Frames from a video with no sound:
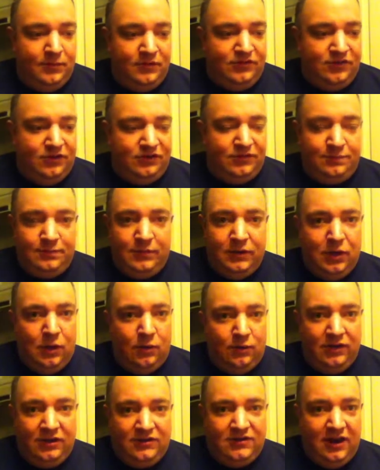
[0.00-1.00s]
just below
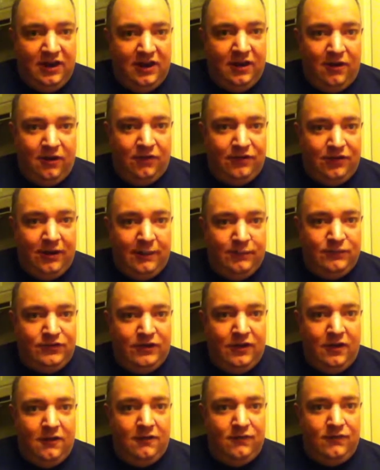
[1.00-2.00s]
retail type
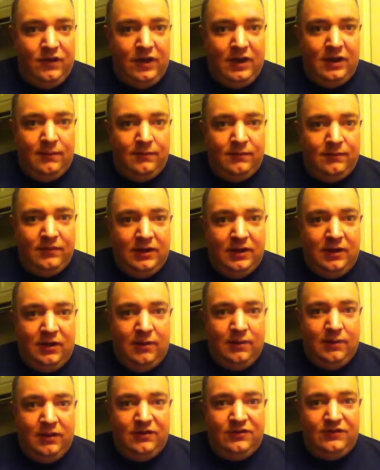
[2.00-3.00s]
stuff, and
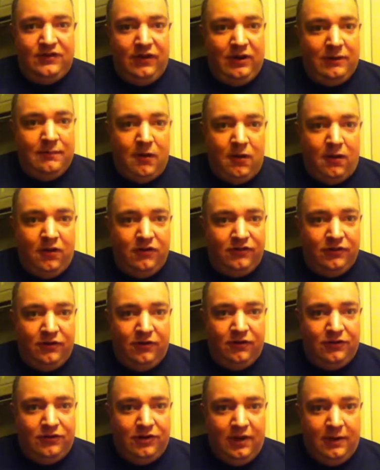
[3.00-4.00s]
it's very
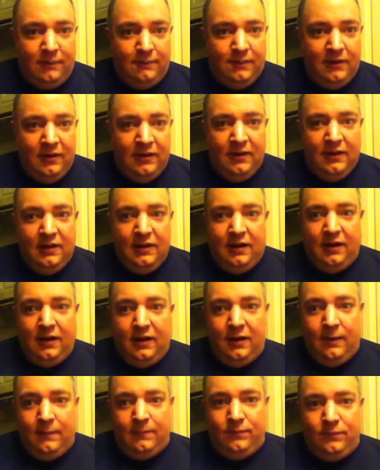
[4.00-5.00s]
marginal type
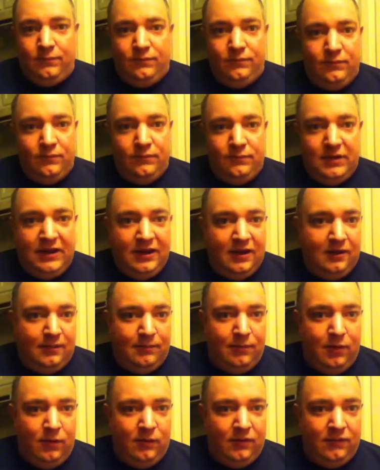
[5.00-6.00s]
meat on the
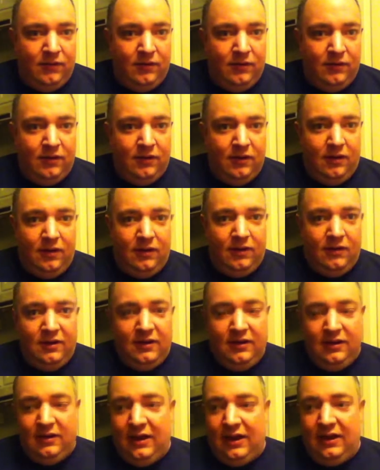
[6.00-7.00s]
bone,
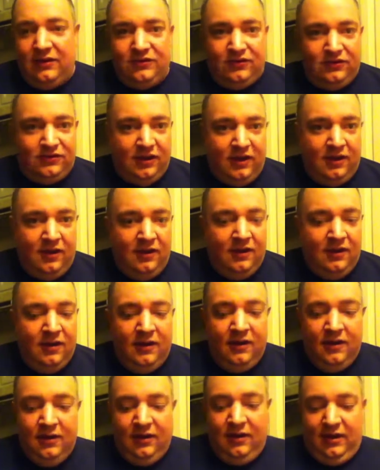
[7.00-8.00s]
as to say,
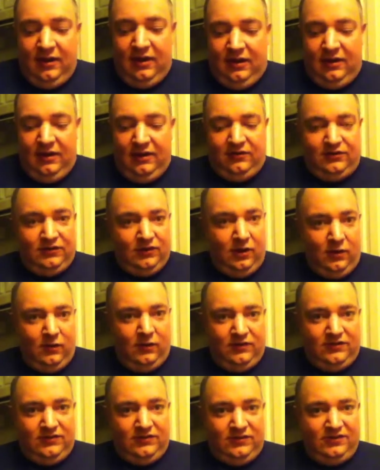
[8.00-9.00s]
and so
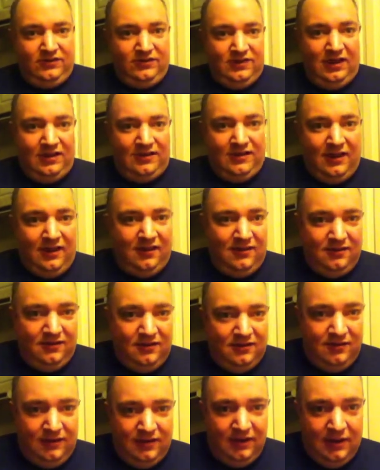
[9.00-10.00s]
it's just not that
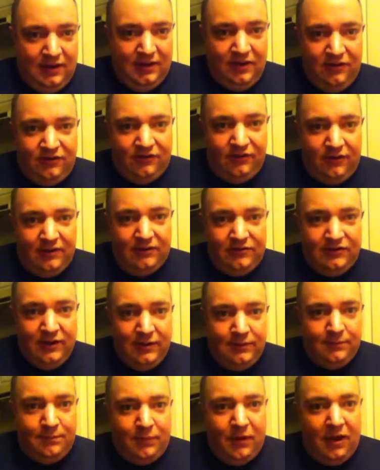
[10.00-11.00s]

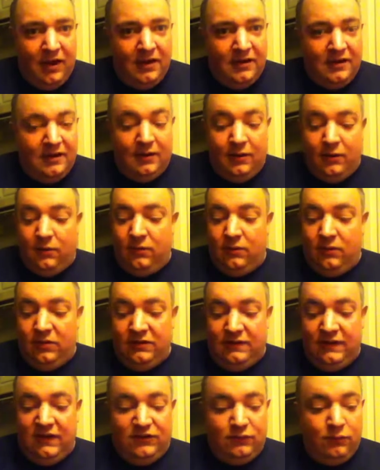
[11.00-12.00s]
interesting. But
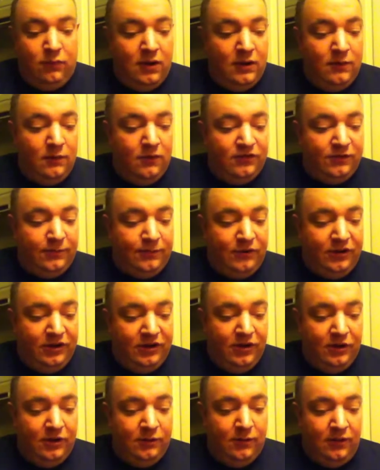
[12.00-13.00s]
this one was a pretty
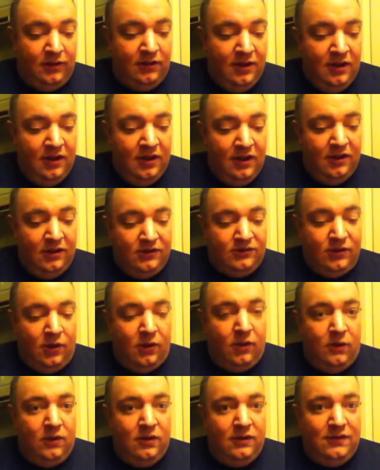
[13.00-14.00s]
good one.
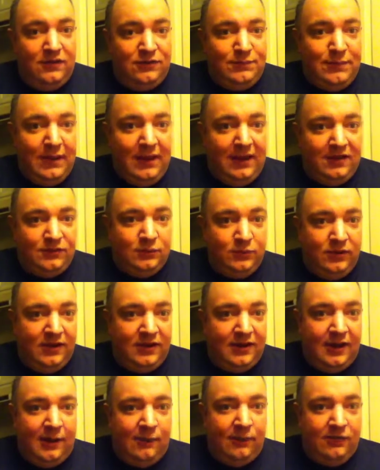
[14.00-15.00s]
So this past
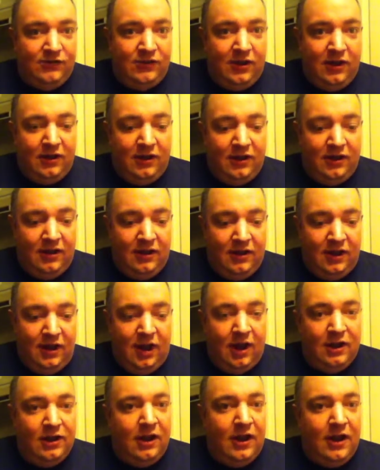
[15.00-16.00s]
week I was on an
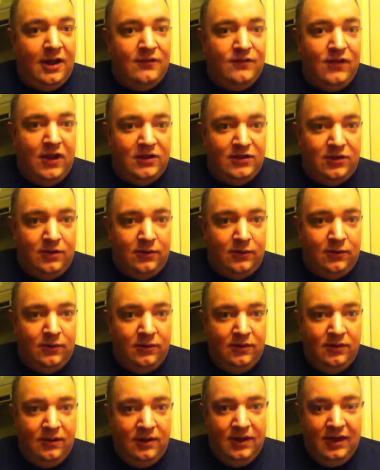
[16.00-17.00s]
online venue,
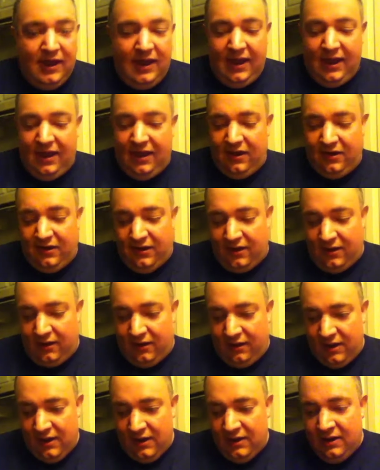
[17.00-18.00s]
and
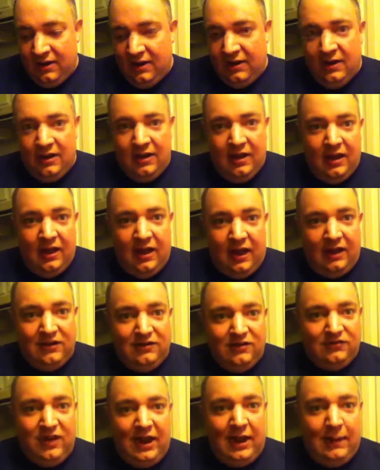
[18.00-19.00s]
I
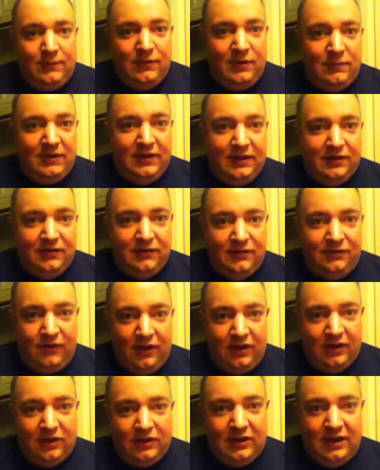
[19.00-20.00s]
just happened to be
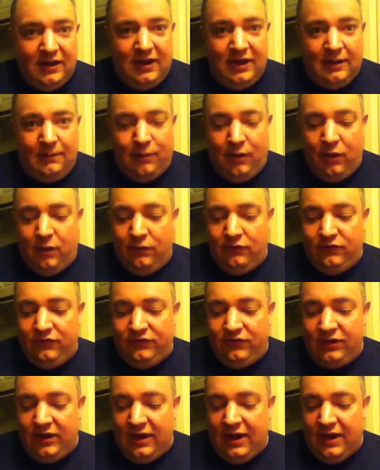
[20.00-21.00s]
looking at a
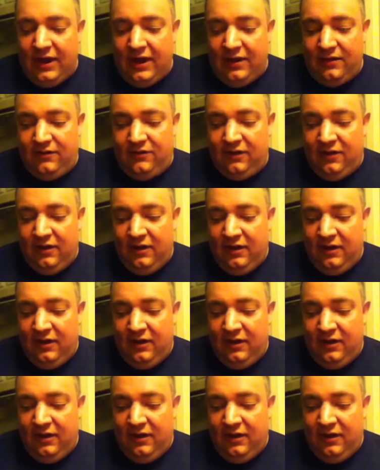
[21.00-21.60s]
post, and